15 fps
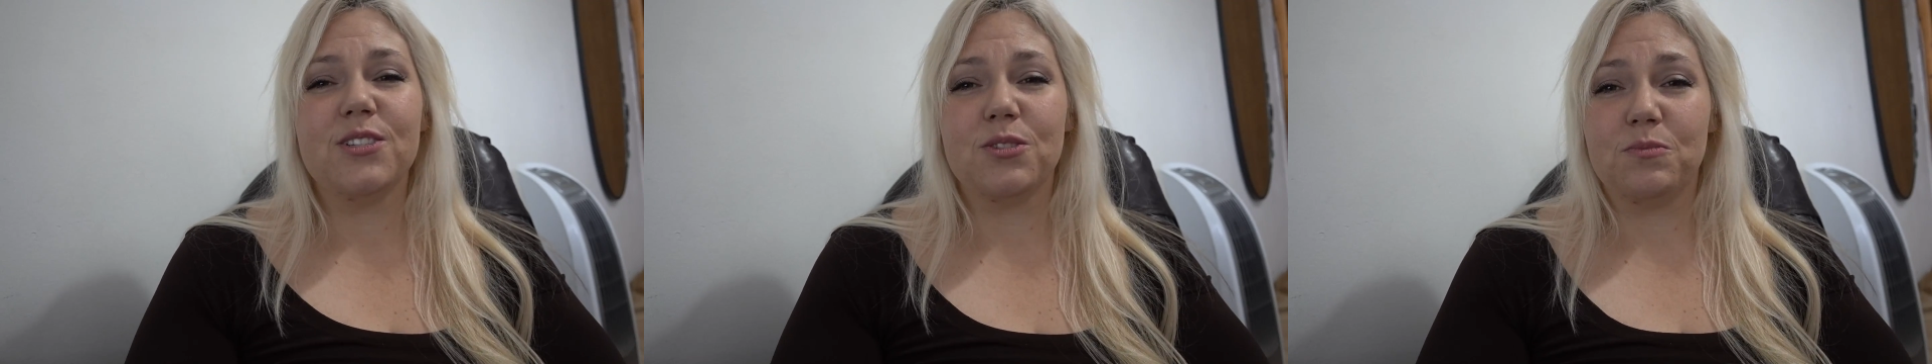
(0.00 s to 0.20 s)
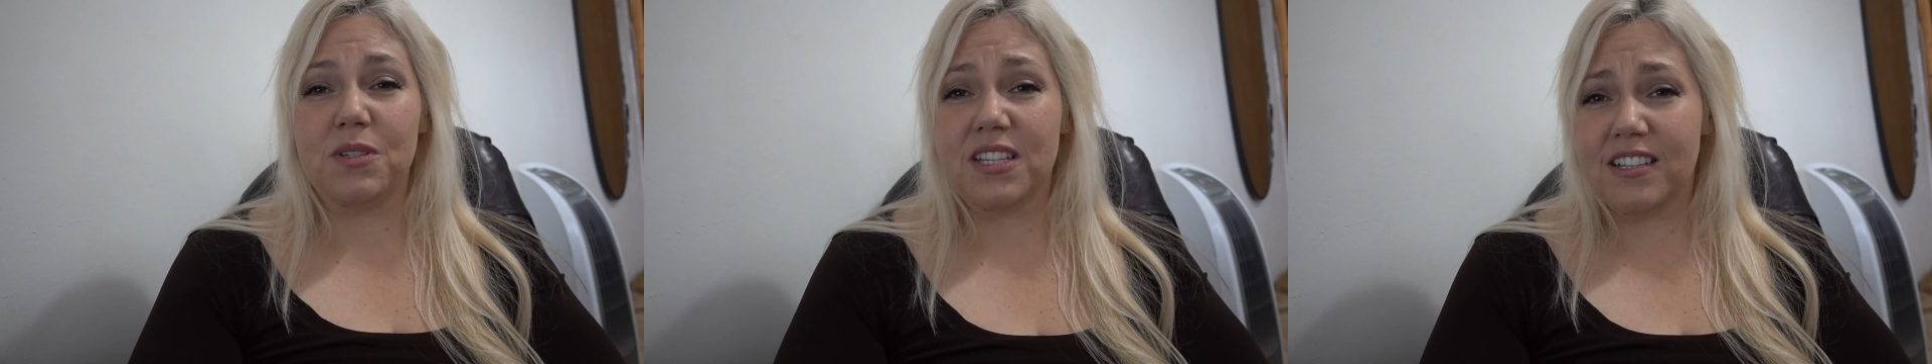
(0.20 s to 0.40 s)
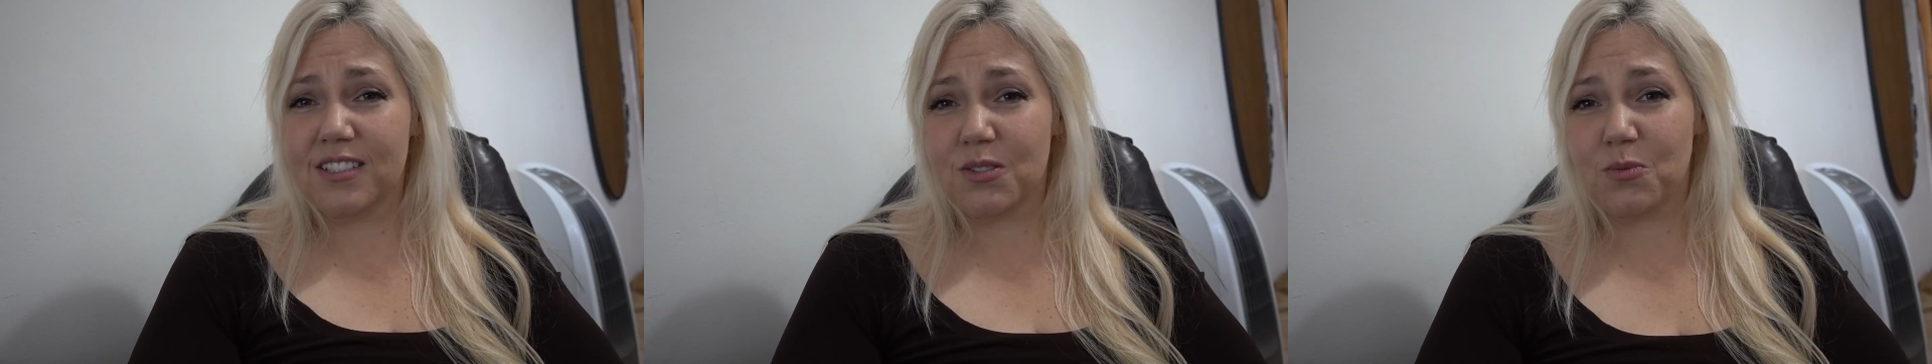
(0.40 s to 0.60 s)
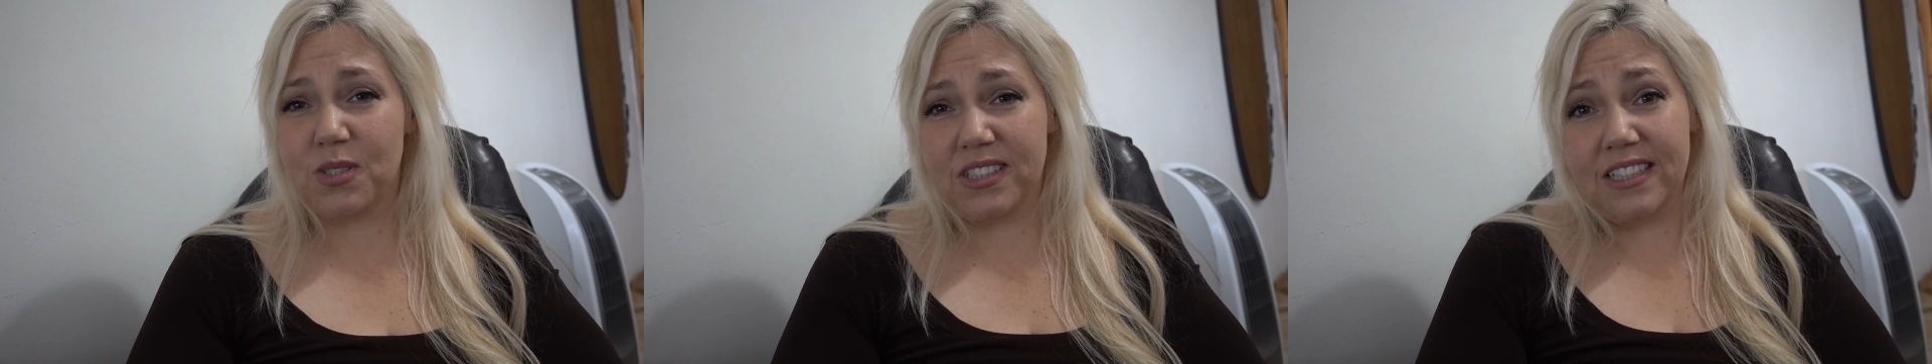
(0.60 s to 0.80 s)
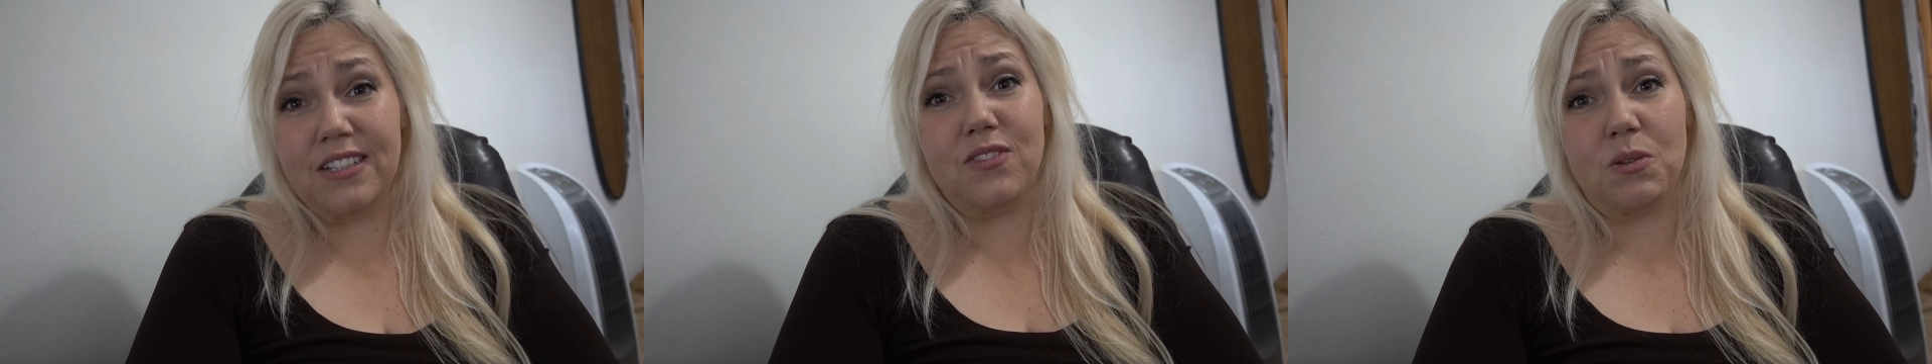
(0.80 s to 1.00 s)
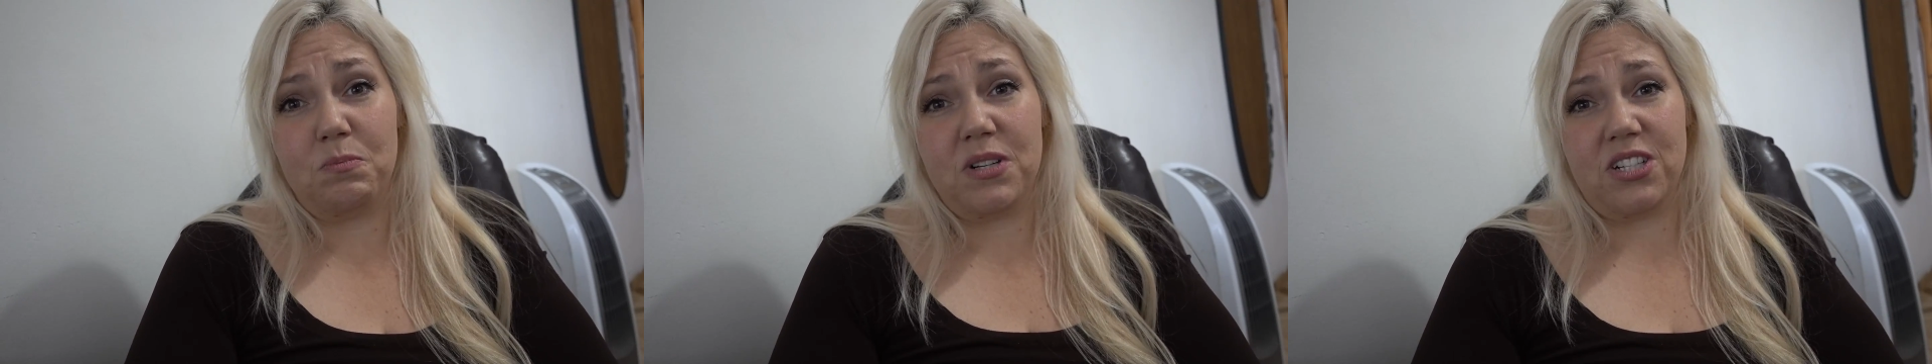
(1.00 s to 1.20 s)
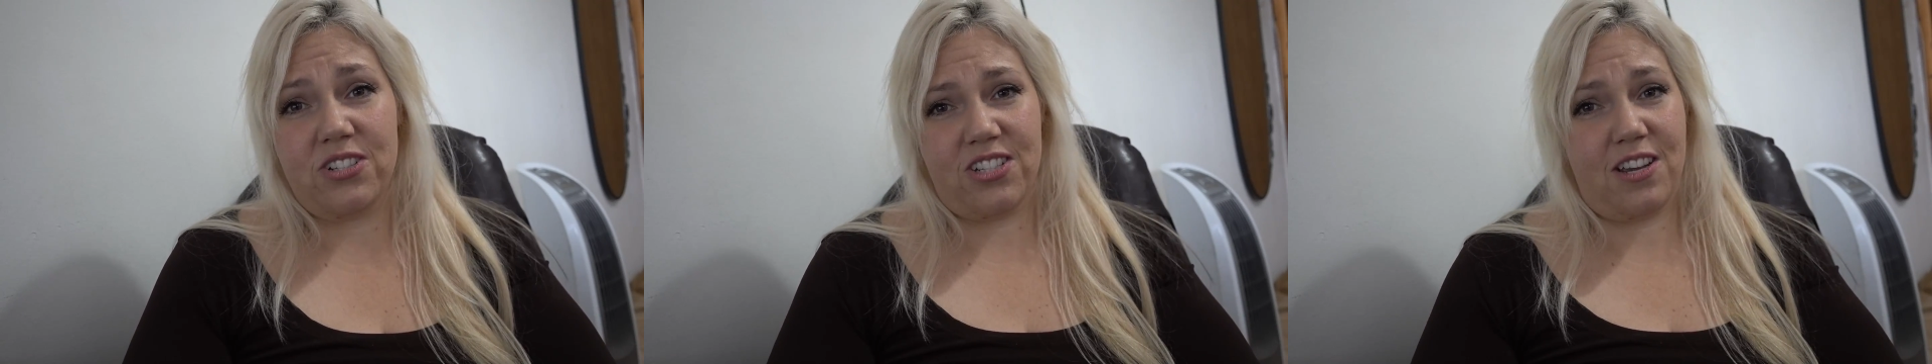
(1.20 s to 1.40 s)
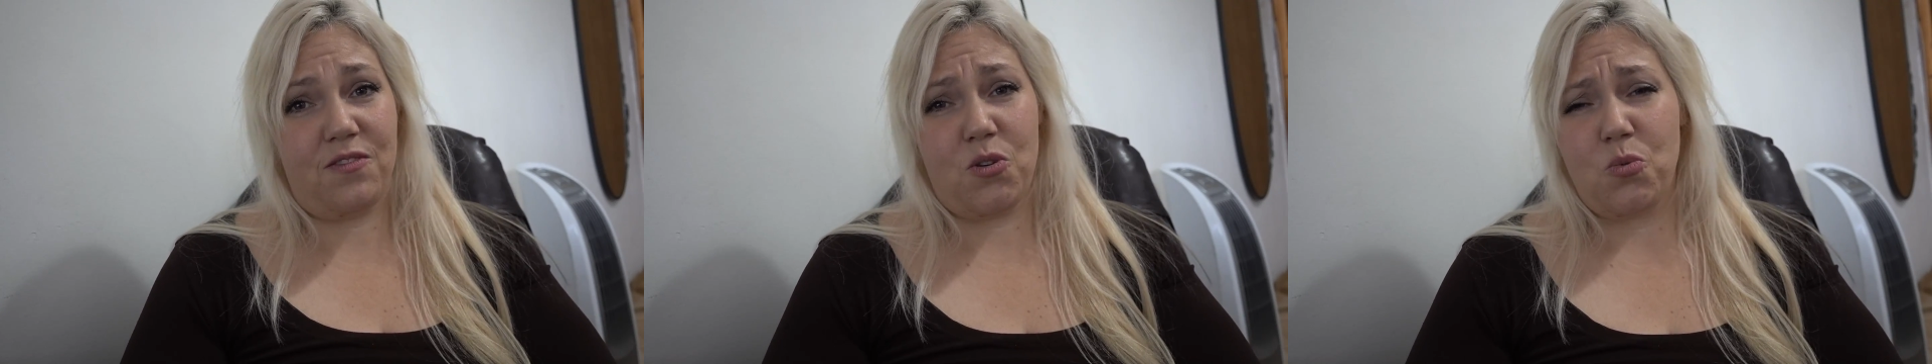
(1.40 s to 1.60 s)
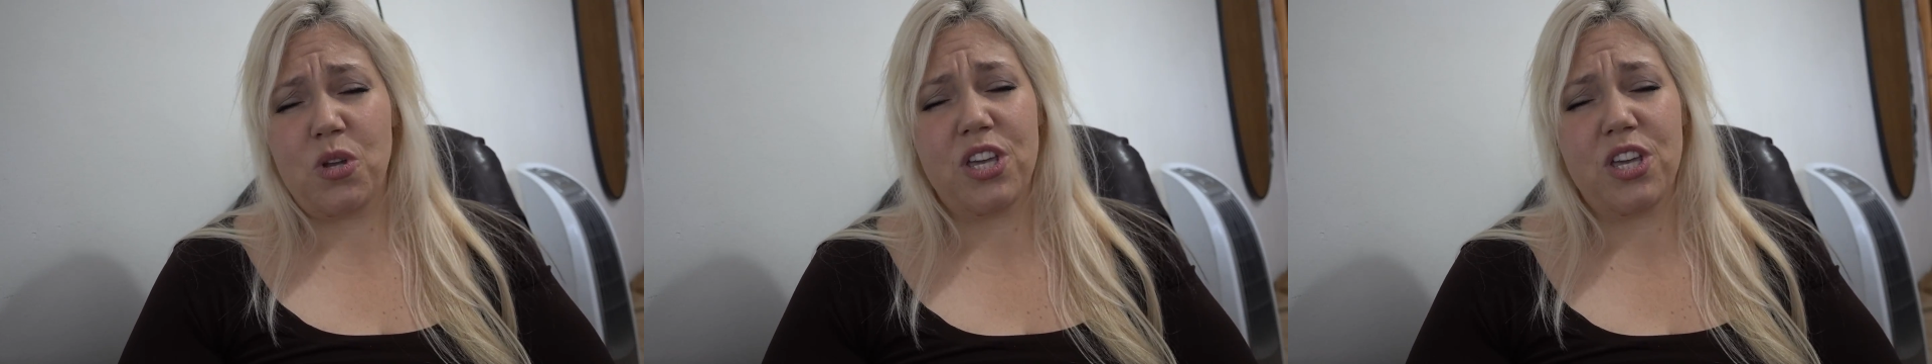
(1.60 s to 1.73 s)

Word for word: to because we live in Beersheba.